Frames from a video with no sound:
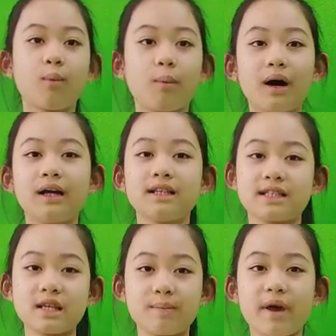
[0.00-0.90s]
1.
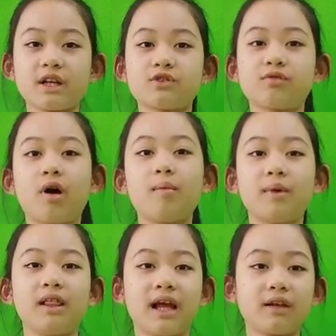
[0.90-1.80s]
Seepage from
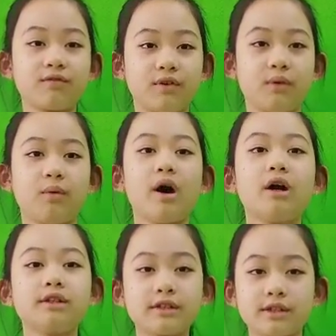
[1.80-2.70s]
a landfill.
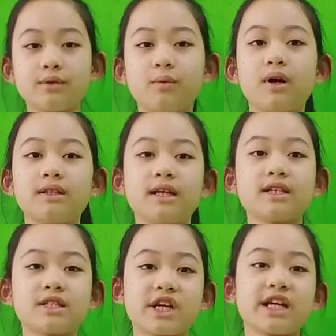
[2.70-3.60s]
2.
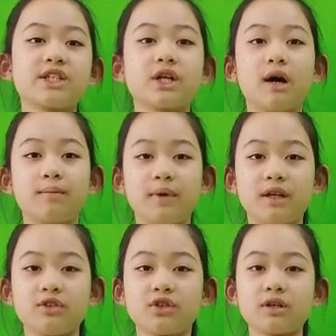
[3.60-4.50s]
Discharge of
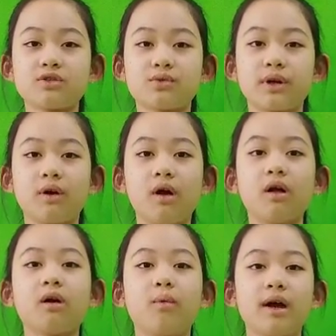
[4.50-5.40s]

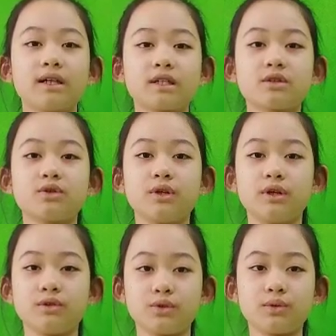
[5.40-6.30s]
industrial waste
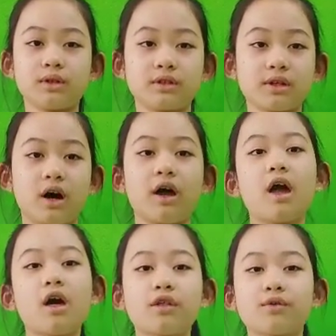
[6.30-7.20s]
into the soil.
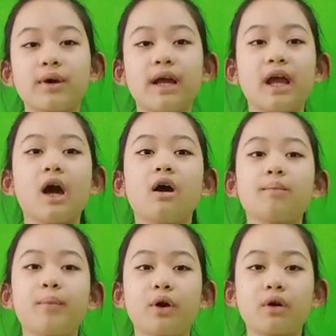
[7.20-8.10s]
3.
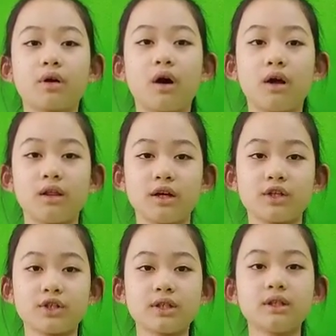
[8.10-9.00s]

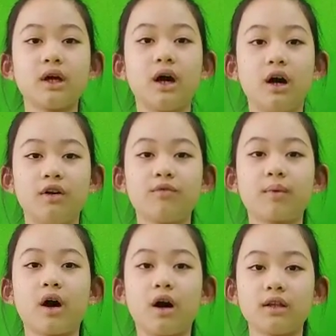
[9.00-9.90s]
Percolation of
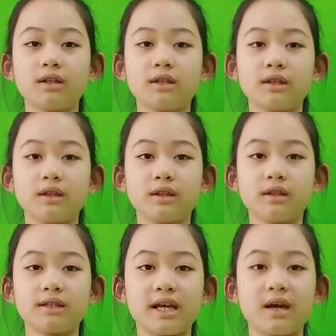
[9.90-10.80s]

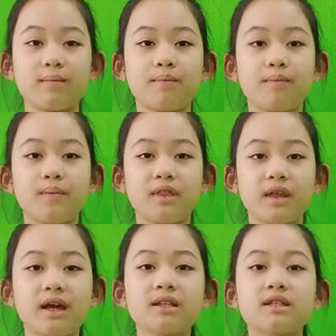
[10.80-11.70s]

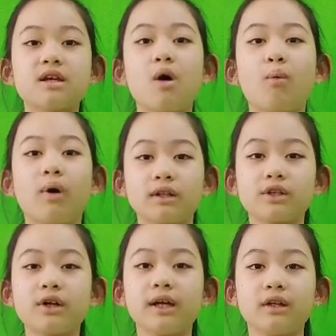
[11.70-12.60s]
contaminated
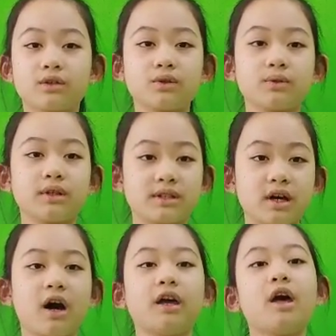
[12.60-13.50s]
water into the
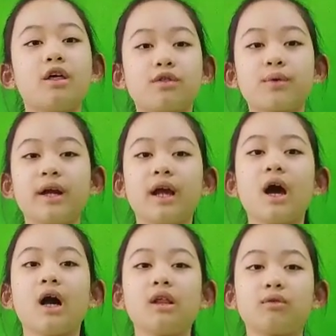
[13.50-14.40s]
soil. 3.
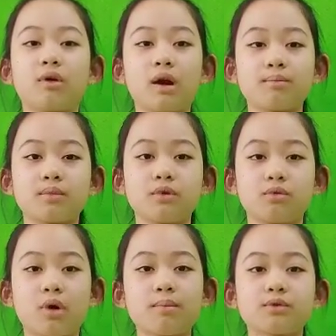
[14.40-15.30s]

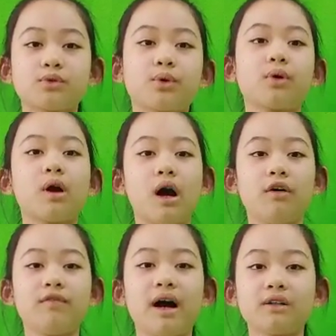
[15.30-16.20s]
Rupture
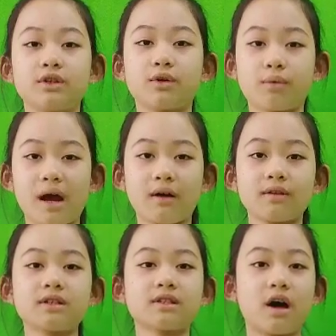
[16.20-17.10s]
of
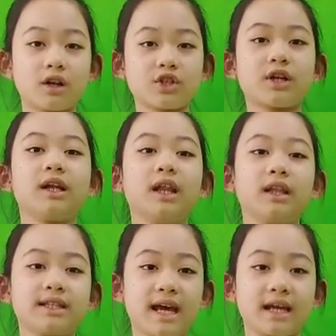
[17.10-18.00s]
underground storage
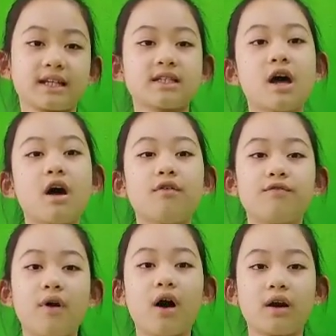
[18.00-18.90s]
tanks.
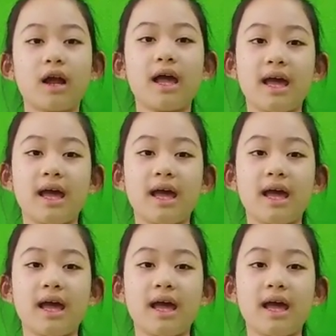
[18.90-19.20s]
4.